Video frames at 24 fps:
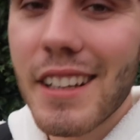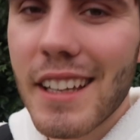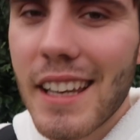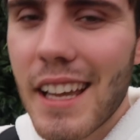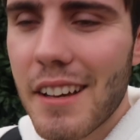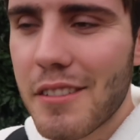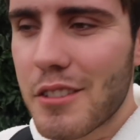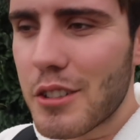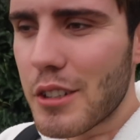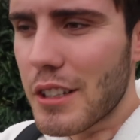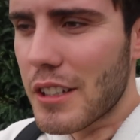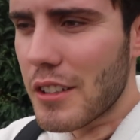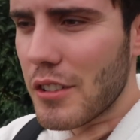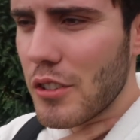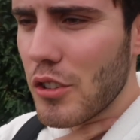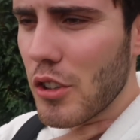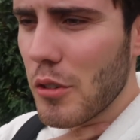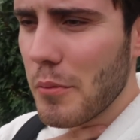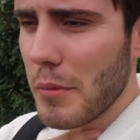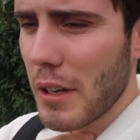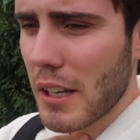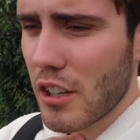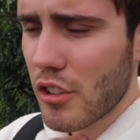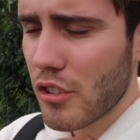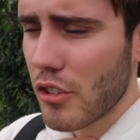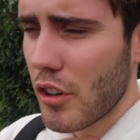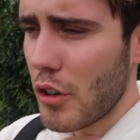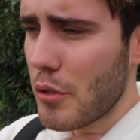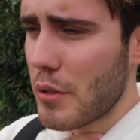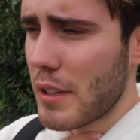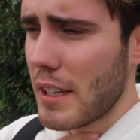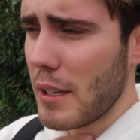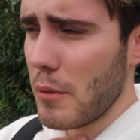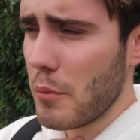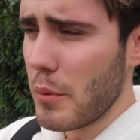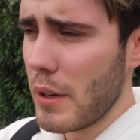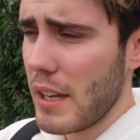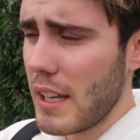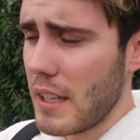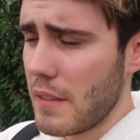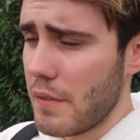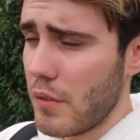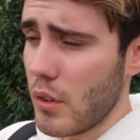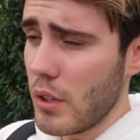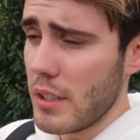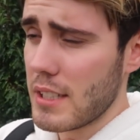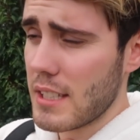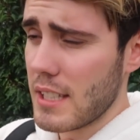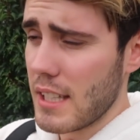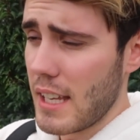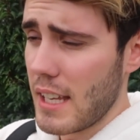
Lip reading: You're gonna have to ignore my croaky, weird voice